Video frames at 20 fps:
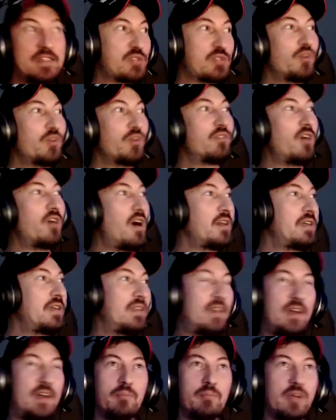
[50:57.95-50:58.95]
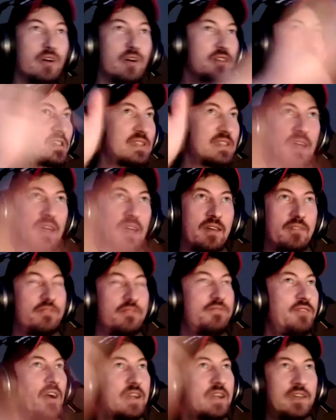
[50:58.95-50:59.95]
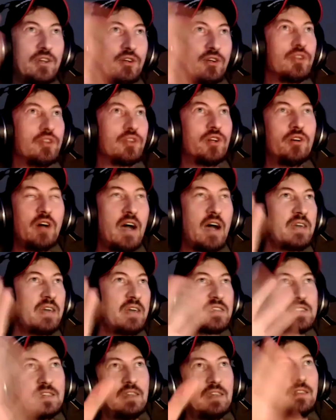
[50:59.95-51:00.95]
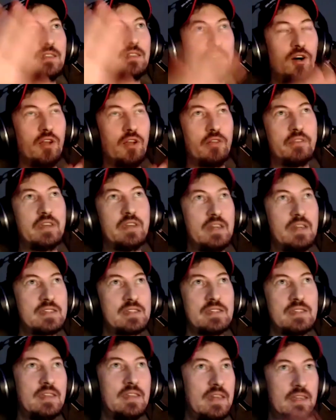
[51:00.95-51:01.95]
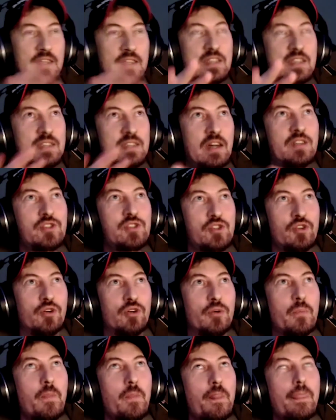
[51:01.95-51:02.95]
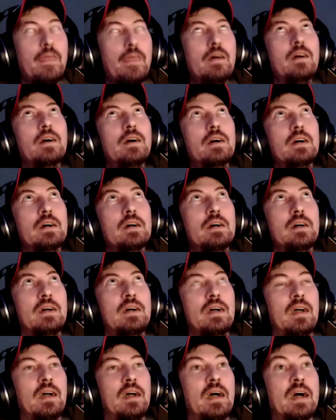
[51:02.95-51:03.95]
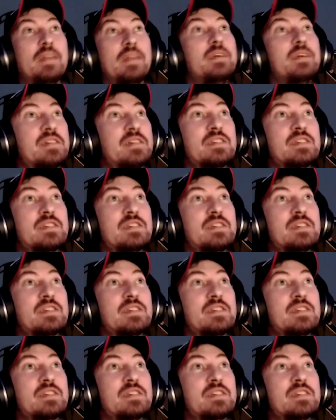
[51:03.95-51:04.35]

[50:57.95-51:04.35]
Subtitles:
move on. And Mills is like, "Fuck you," you know. I seen all of this, and it's not true. And this is